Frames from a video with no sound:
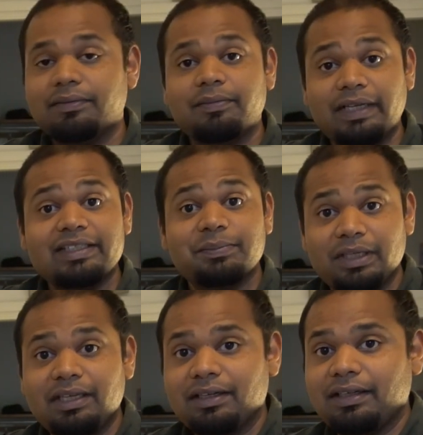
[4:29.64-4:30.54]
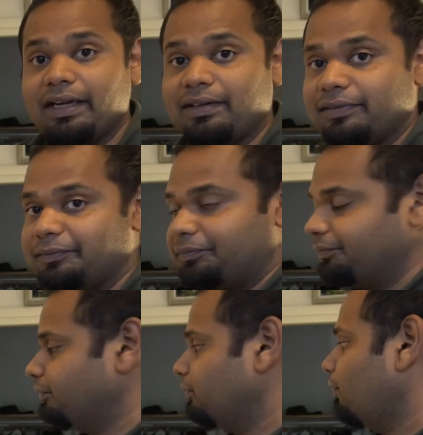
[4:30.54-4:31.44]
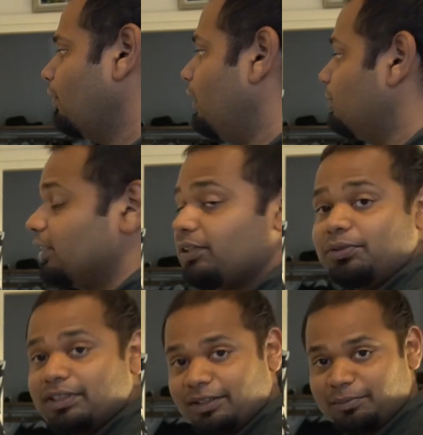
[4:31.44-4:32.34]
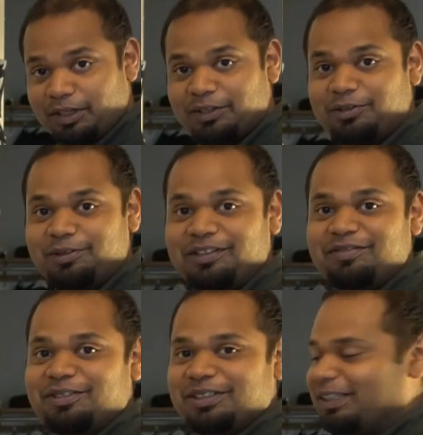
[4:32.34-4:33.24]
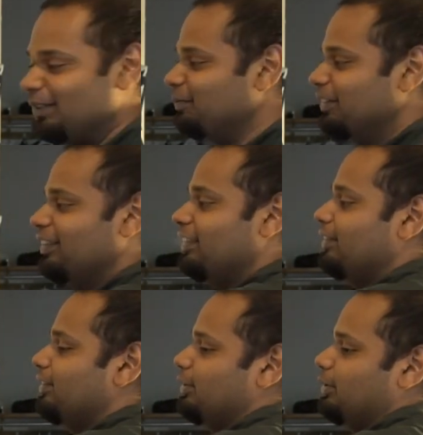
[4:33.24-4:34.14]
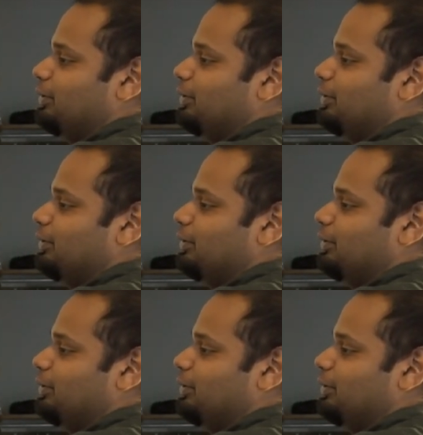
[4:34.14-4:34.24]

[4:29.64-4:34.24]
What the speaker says: let's begin that. I'm just using the microwave for time. So